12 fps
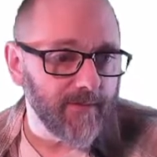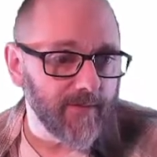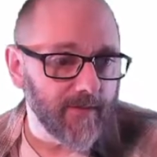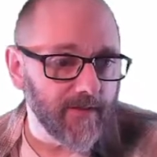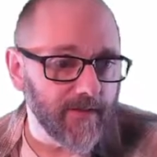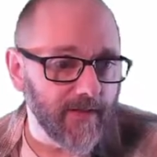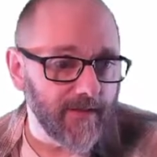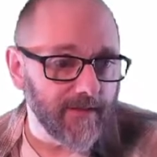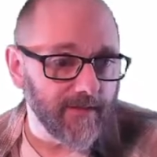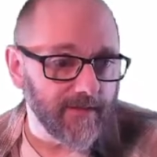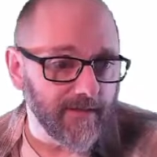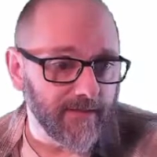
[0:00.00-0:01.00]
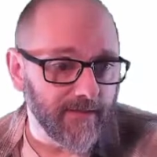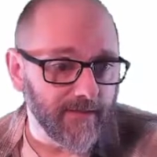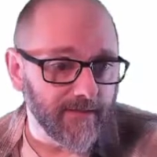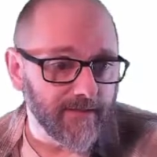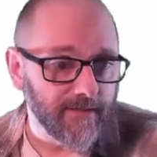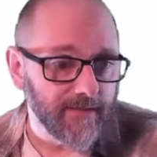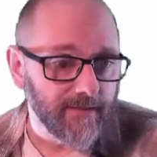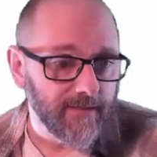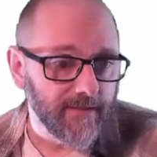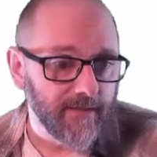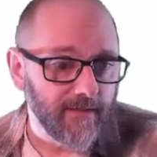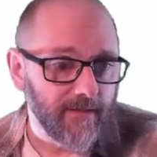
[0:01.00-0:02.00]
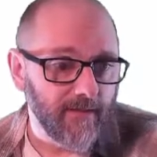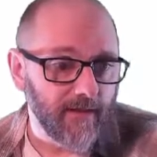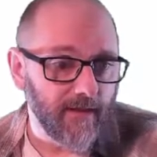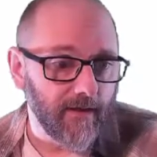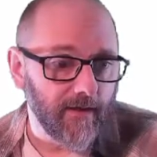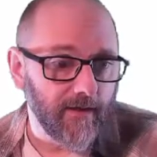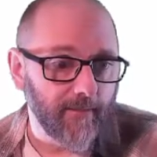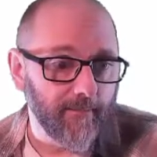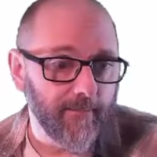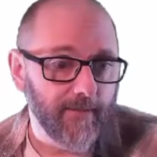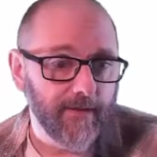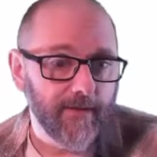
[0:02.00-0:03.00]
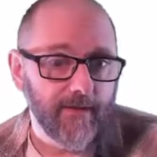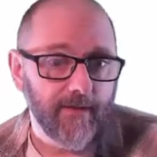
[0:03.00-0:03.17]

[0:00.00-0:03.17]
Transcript: have been Mark Yent that did this. Or